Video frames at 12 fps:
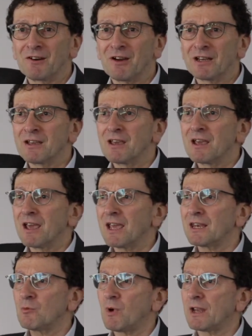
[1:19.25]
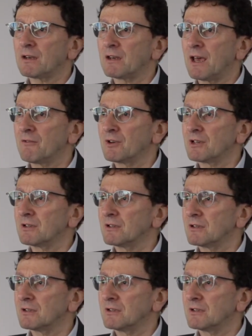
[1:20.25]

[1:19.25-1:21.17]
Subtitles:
Right. Anyone have a